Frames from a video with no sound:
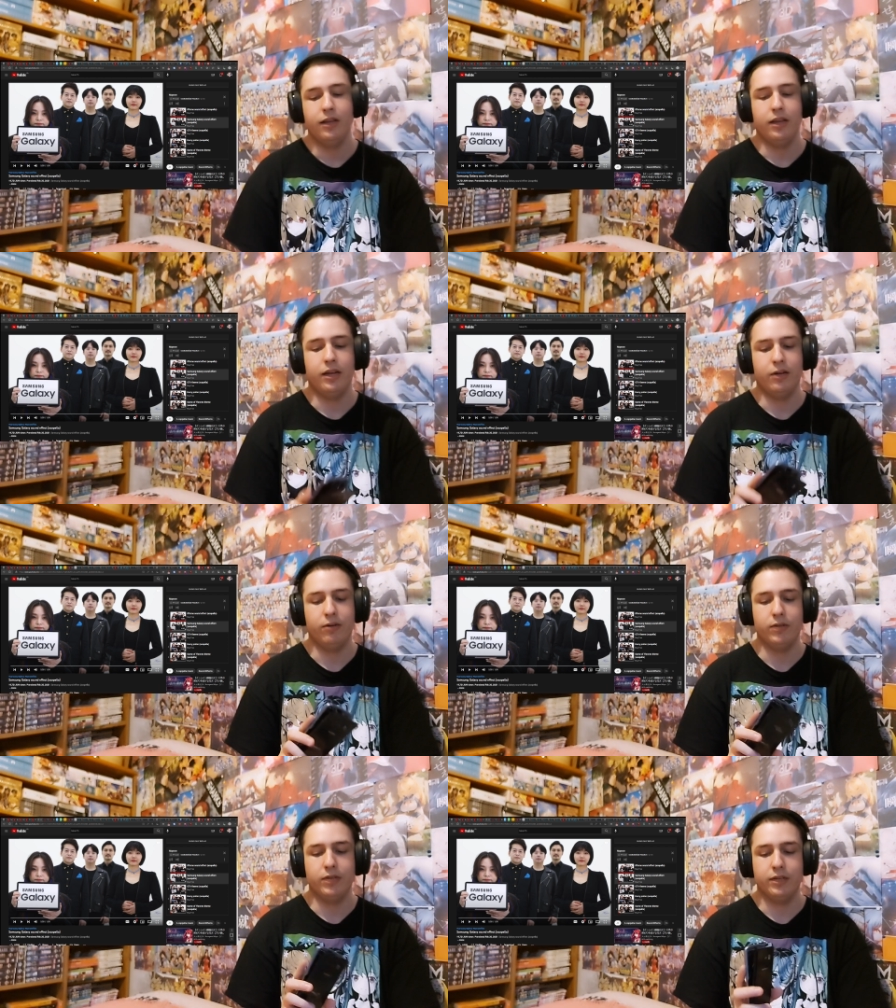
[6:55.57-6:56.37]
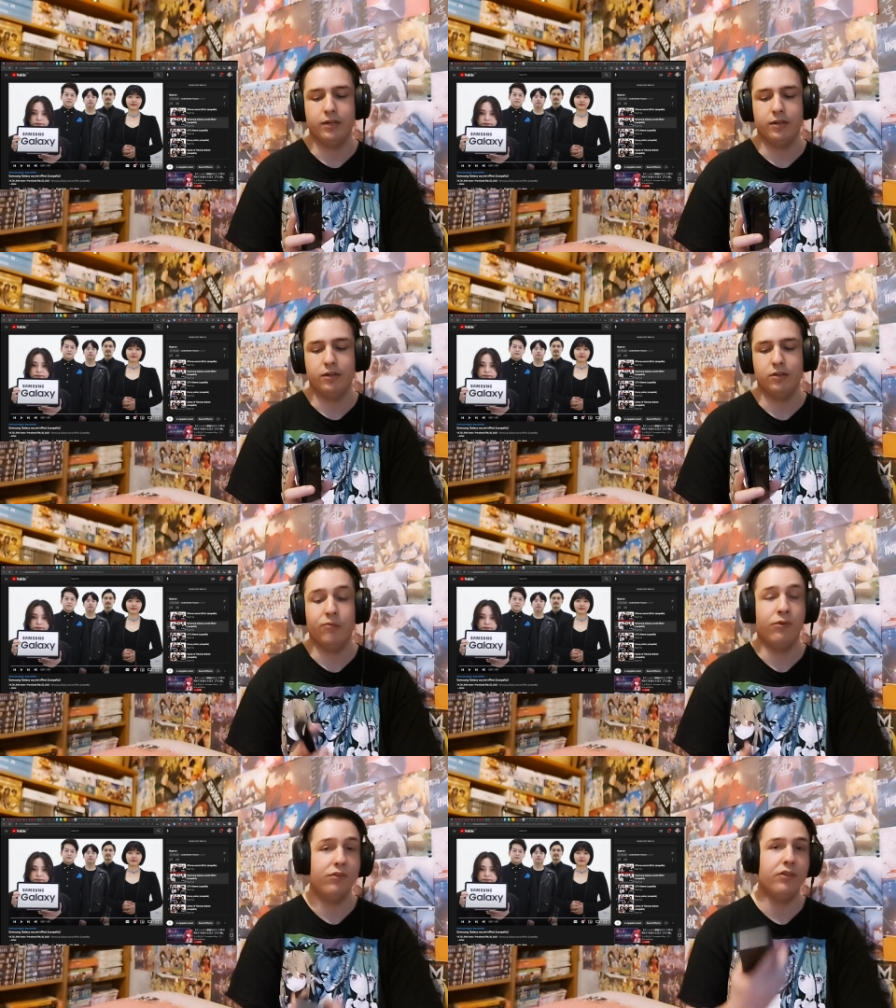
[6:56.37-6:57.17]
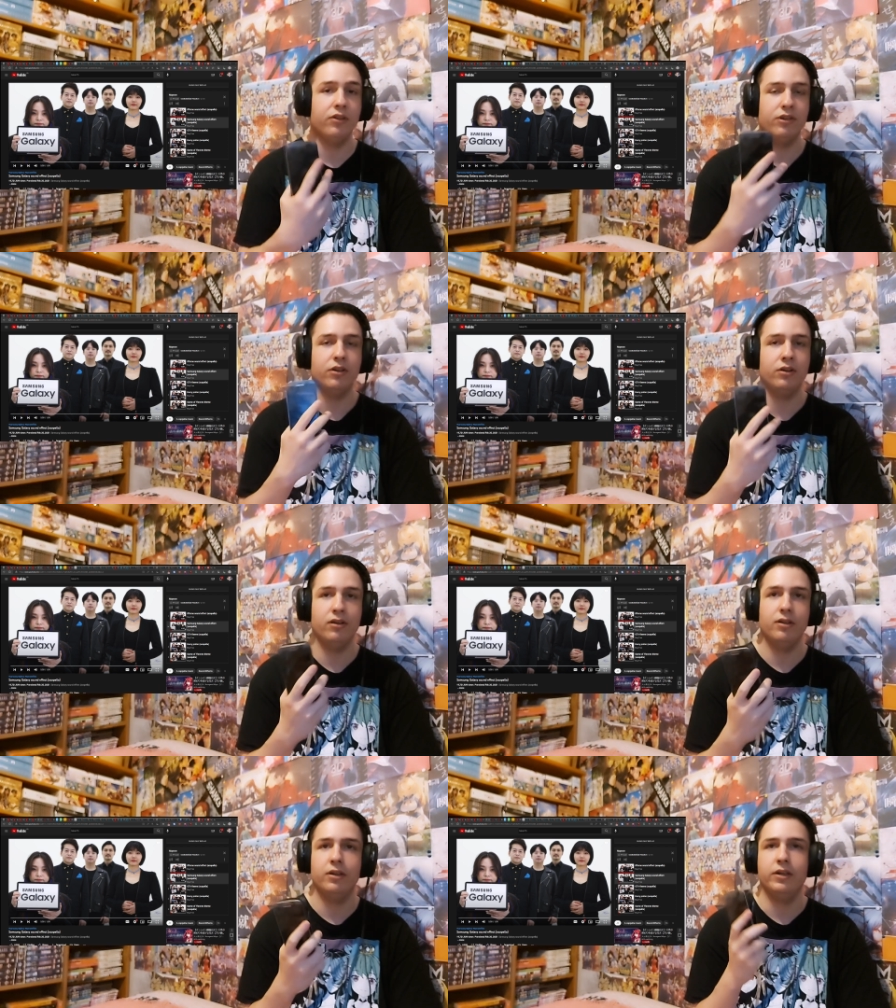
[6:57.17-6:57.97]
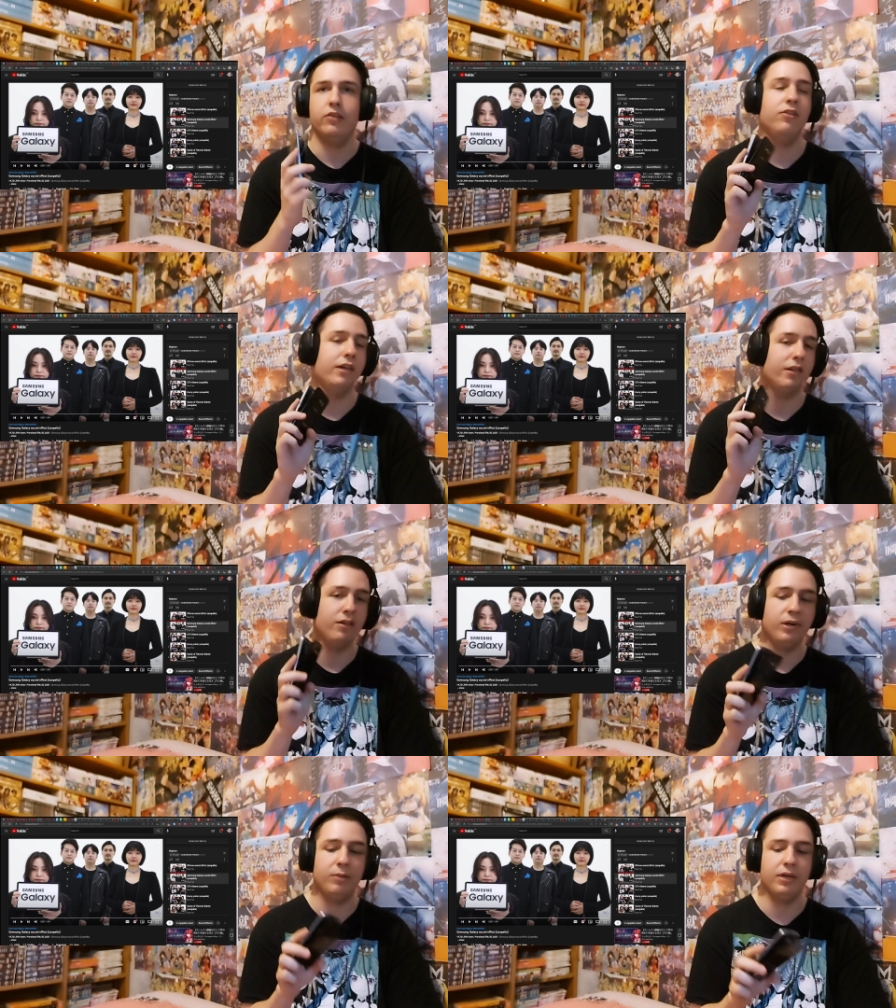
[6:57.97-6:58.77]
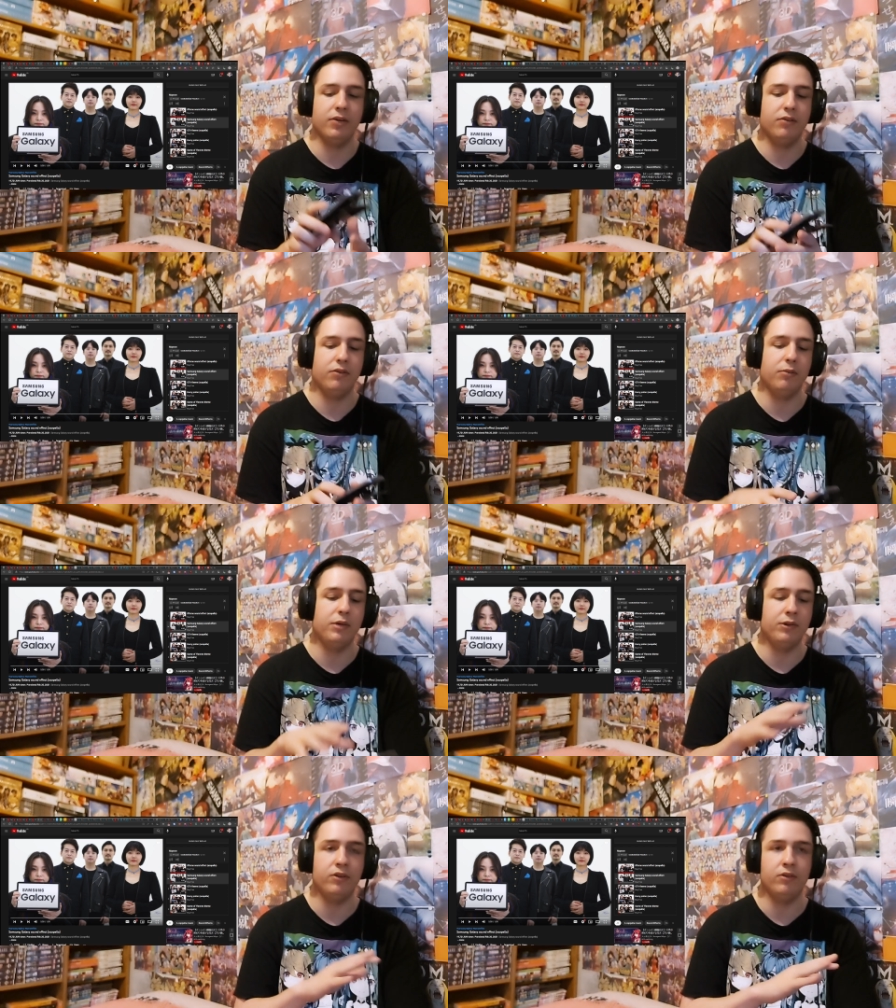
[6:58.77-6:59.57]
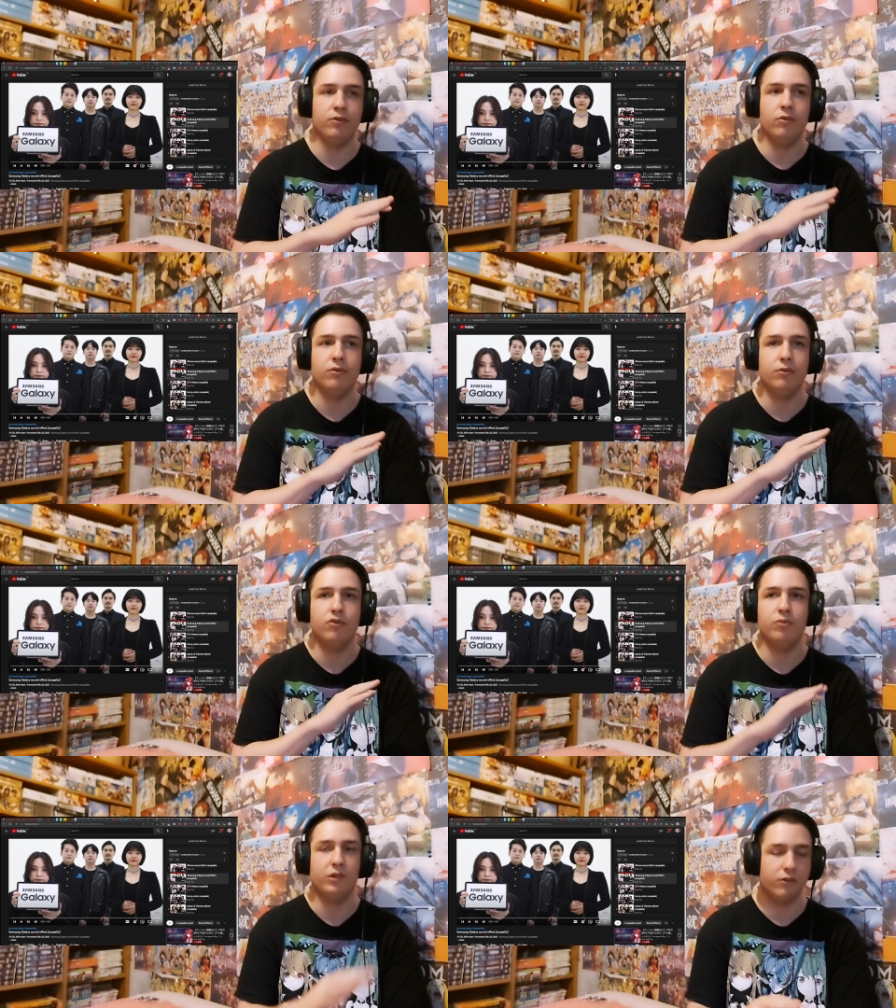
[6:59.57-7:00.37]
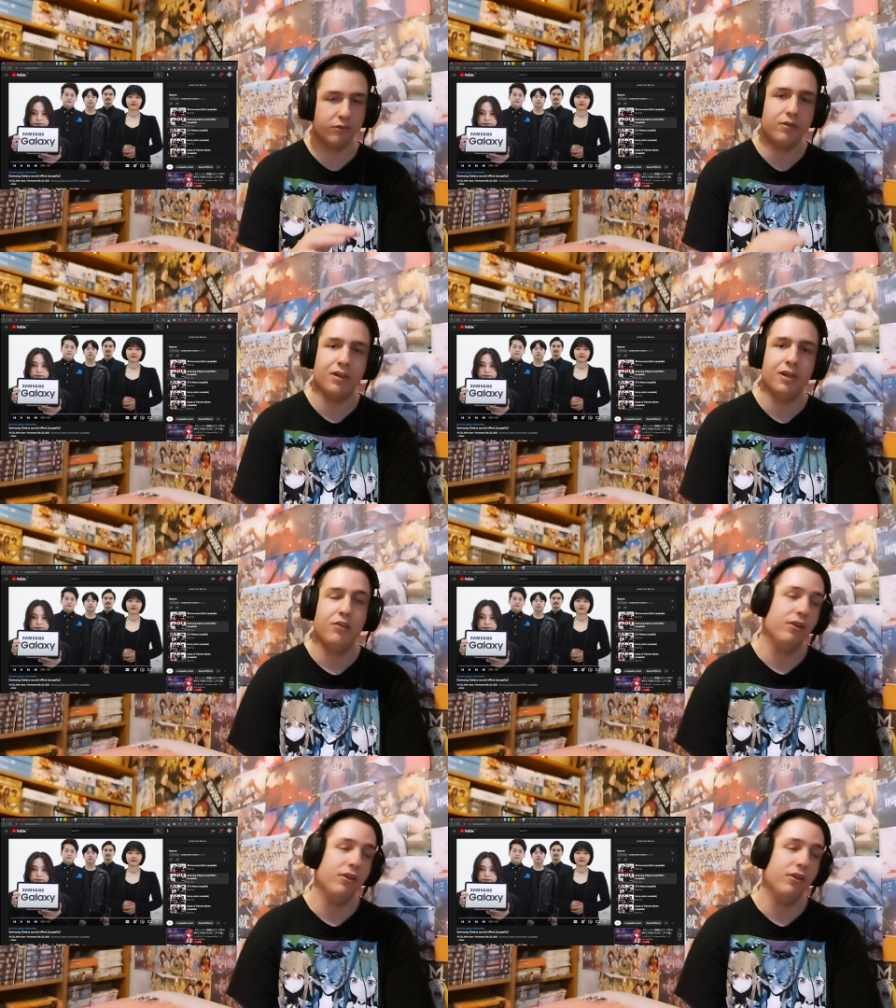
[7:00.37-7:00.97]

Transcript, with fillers: Now, the phone still turned on. It's dead anyway because the battery doesn't hold two minutes.